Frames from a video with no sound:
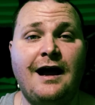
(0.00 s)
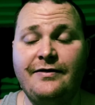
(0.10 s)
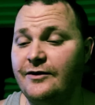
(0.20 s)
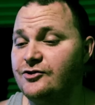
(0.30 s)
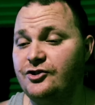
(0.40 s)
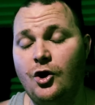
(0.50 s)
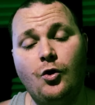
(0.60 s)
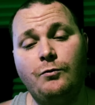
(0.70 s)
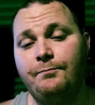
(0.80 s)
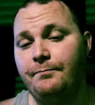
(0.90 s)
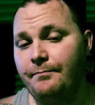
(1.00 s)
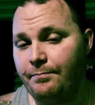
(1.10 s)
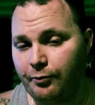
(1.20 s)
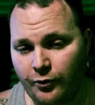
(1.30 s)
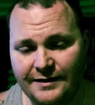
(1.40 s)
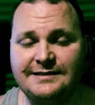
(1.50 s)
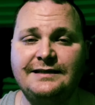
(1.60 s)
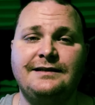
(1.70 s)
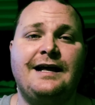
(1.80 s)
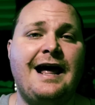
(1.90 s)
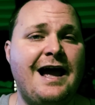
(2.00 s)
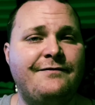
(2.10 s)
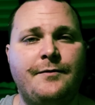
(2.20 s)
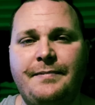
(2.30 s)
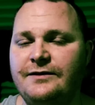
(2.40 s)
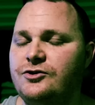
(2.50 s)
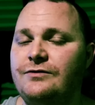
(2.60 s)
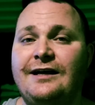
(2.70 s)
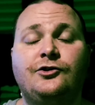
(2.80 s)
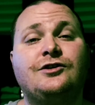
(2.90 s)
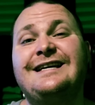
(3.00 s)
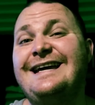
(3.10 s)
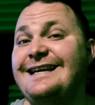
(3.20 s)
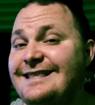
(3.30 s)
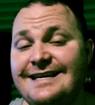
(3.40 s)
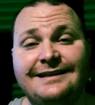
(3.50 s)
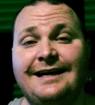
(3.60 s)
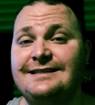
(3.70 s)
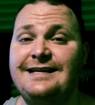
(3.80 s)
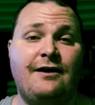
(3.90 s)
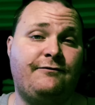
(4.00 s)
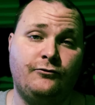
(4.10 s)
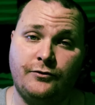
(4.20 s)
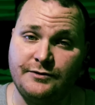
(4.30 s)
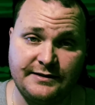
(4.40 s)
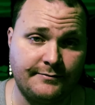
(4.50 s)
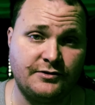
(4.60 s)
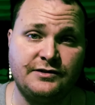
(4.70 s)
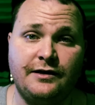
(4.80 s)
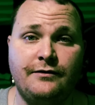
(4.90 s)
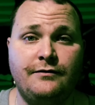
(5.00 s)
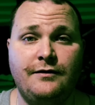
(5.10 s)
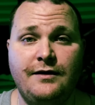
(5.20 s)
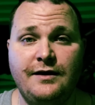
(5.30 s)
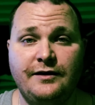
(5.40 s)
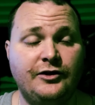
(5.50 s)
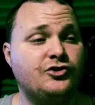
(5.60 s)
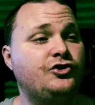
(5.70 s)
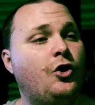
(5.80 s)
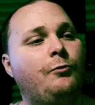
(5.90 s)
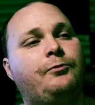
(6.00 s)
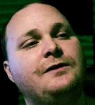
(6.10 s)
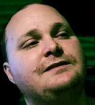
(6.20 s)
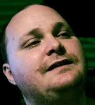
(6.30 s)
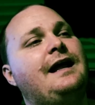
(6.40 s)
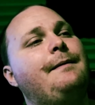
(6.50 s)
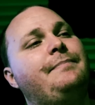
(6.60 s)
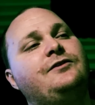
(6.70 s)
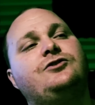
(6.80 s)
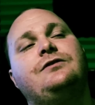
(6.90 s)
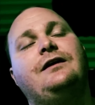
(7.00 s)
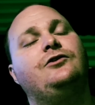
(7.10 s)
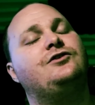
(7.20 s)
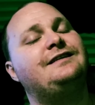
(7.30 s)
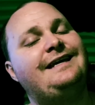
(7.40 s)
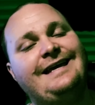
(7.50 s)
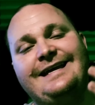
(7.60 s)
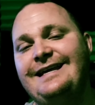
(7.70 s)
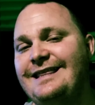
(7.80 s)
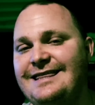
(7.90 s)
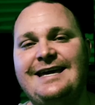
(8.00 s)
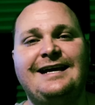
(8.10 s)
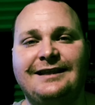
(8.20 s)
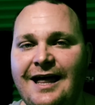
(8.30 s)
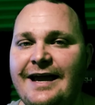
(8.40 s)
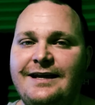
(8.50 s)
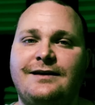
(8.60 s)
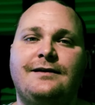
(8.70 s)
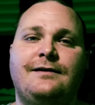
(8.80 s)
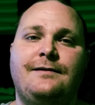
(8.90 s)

There's no prison that I've ever been to that looks anything like South Florida Reception Center. There's no prison that I've been to that looks anything like